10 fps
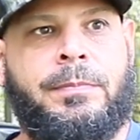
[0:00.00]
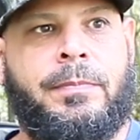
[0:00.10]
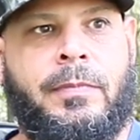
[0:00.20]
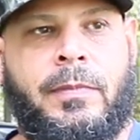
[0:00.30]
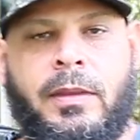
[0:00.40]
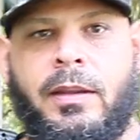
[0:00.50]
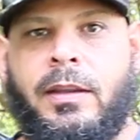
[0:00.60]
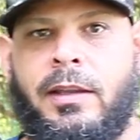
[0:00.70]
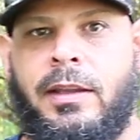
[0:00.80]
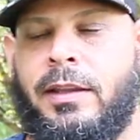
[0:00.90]

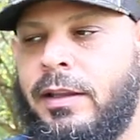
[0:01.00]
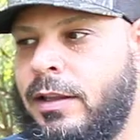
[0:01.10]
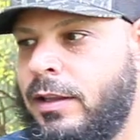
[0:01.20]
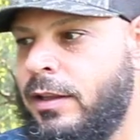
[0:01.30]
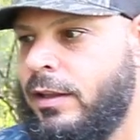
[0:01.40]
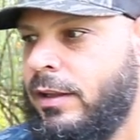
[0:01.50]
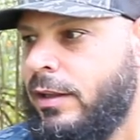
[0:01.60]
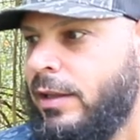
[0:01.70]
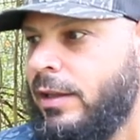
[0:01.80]
(silence)